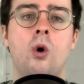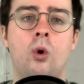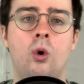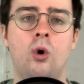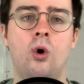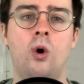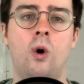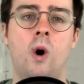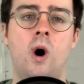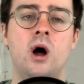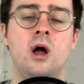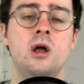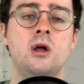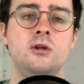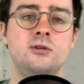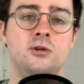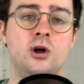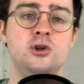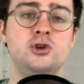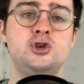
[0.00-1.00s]
or
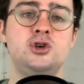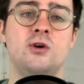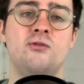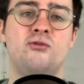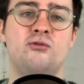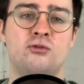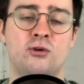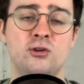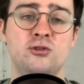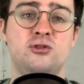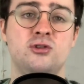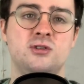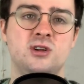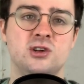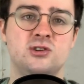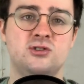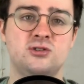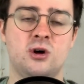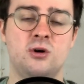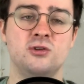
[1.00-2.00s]
launch a frontal
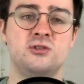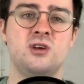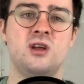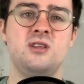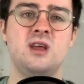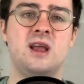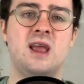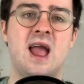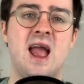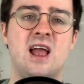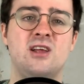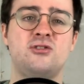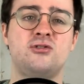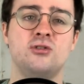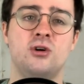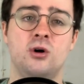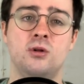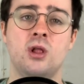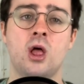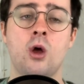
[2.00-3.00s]
assault at the
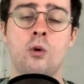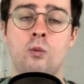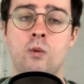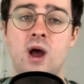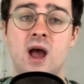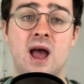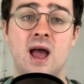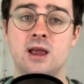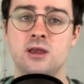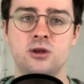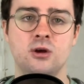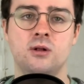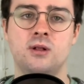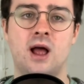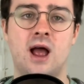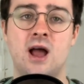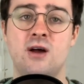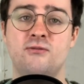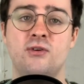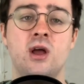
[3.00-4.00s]
castle where you'll
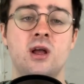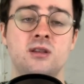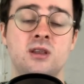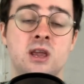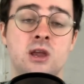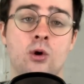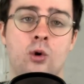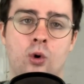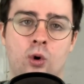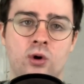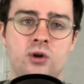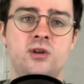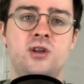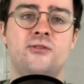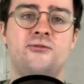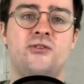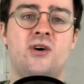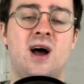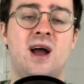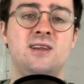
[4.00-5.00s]
have the
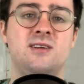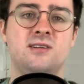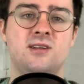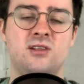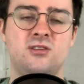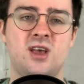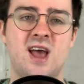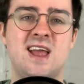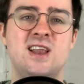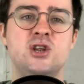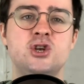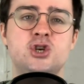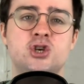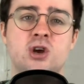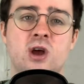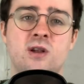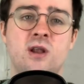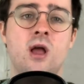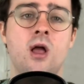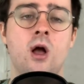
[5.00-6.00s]
undivided
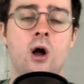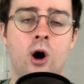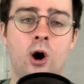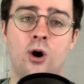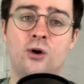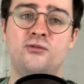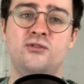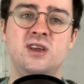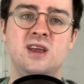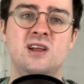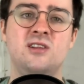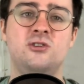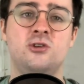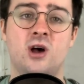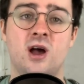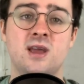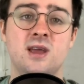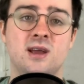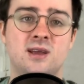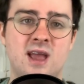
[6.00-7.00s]
attention of the
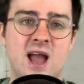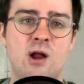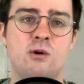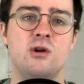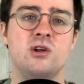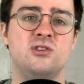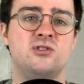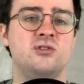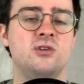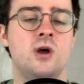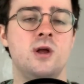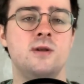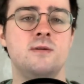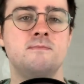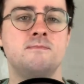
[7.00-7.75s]
entire garrison.